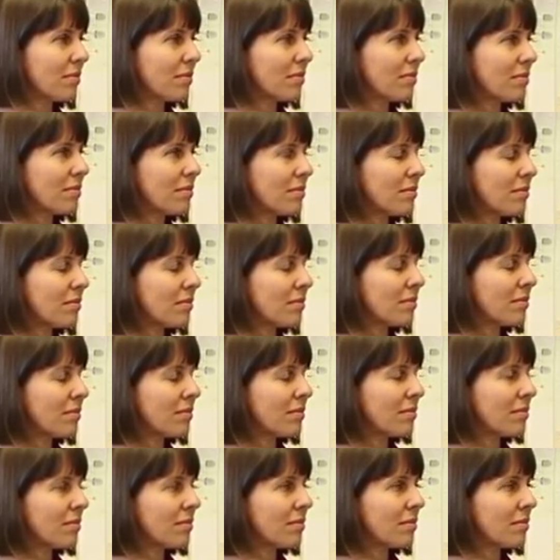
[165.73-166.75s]

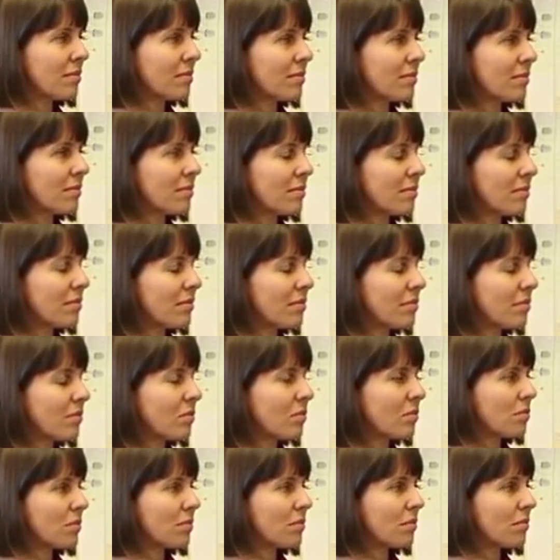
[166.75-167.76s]

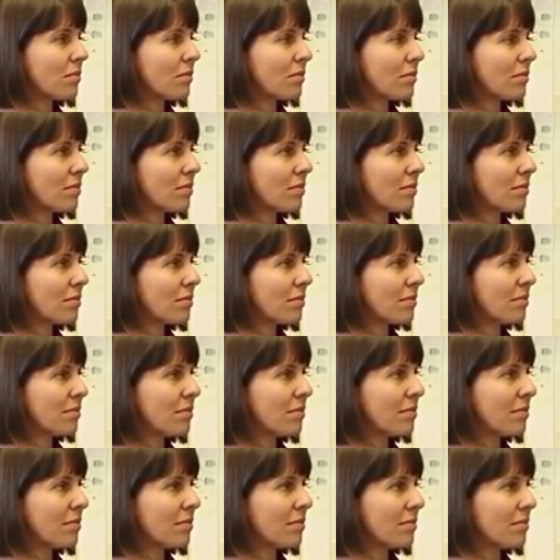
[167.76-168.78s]

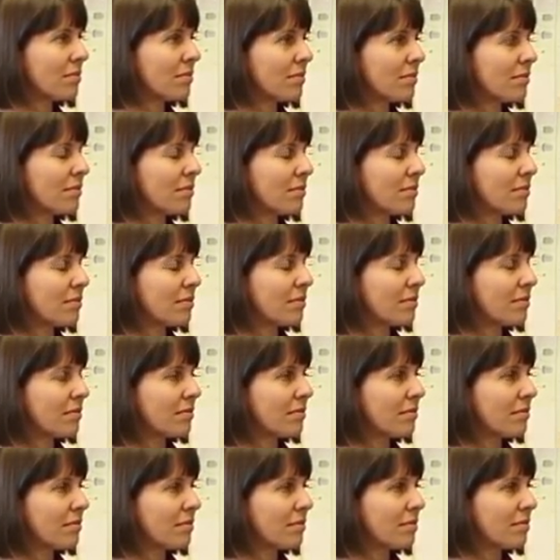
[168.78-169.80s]

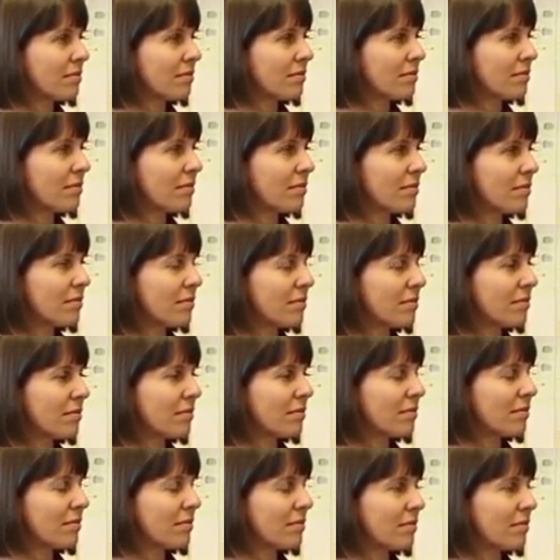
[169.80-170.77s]
[no speech]